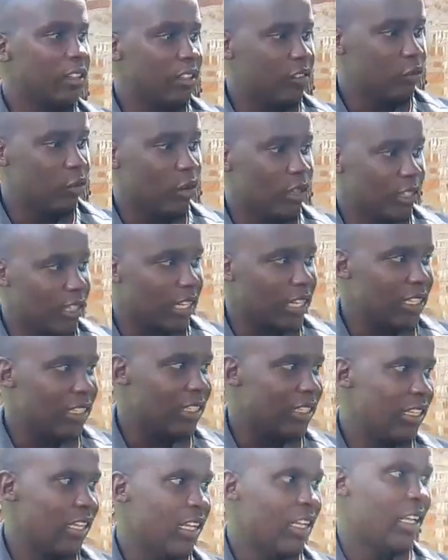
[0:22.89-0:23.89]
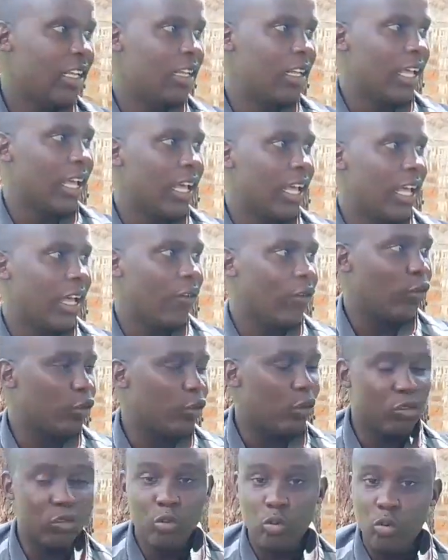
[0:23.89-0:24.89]
This content,
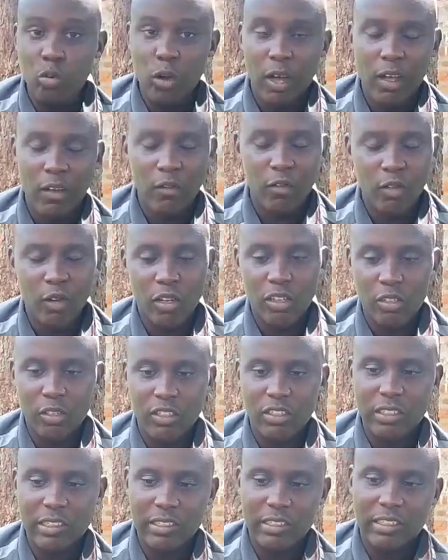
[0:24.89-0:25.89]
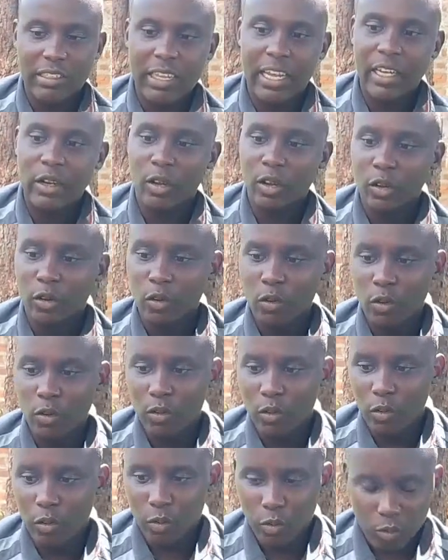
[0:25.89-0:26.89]
for those who have not shared or
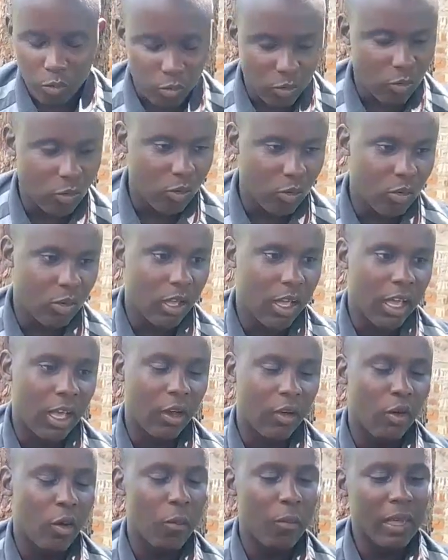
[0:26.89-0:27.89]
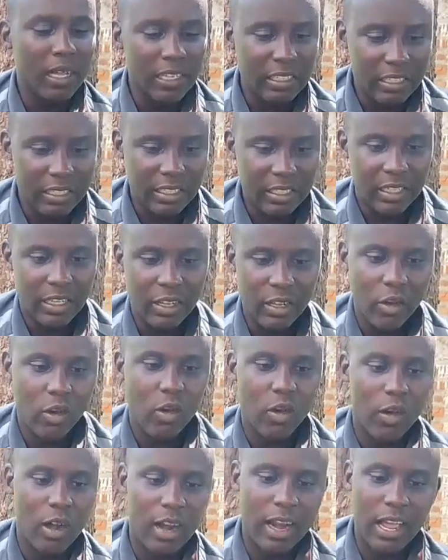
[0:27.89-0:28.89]
comment
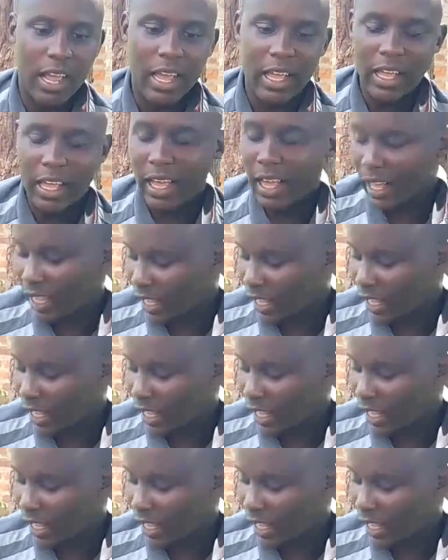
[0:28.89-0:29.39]
or like